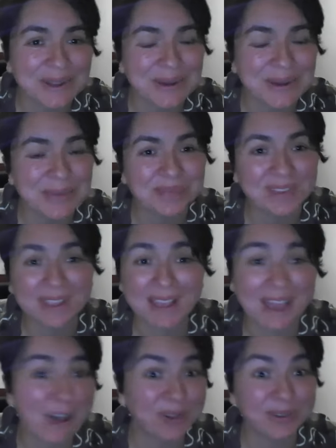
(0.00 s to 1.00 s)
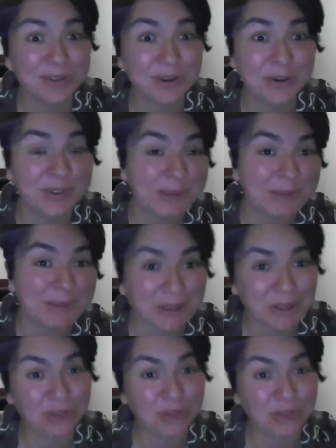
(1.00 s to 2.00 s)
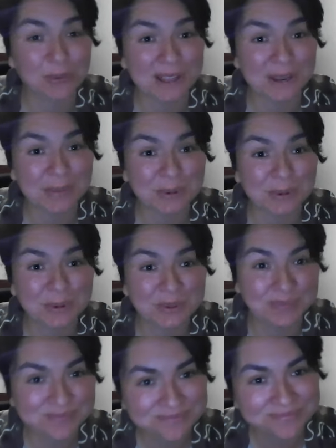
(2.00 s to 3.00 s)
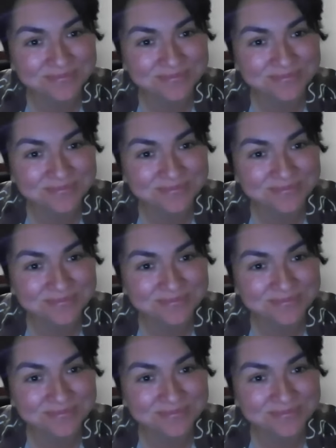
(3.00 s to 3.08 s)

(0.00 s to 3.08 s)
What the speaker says: How do I know that I'm actually saw a platypus?